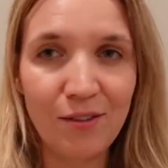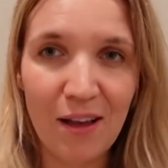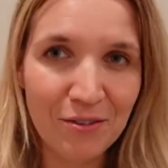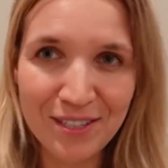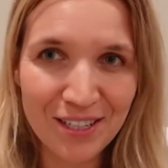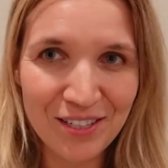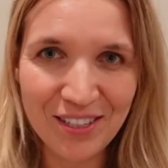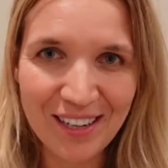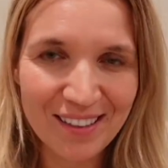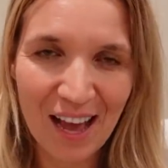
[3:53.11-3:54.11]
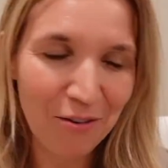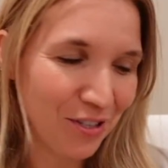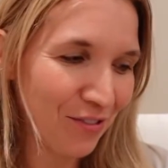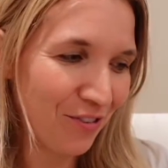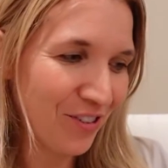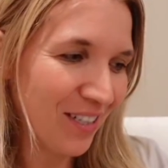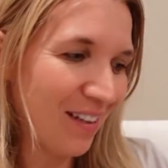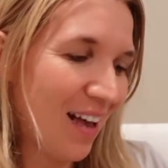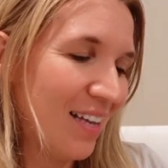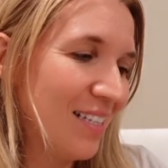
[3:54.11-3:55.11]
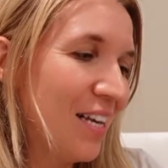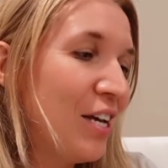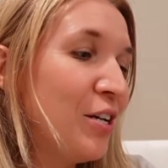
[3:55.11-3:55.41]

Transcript: that was essentially it. That was the first class.